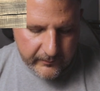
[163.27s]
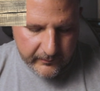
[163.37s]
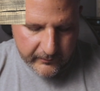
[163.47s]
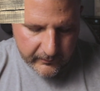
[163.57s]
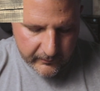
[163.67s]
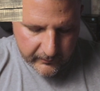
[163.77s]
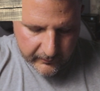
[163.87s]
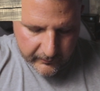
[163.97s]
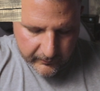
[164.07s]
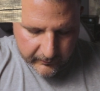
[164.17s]

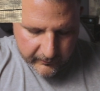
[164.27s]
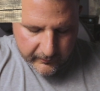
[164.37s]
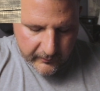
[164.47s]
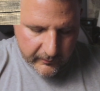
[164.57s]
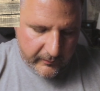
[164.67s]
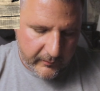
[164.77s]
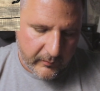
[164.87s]
No one is speaking in this clip.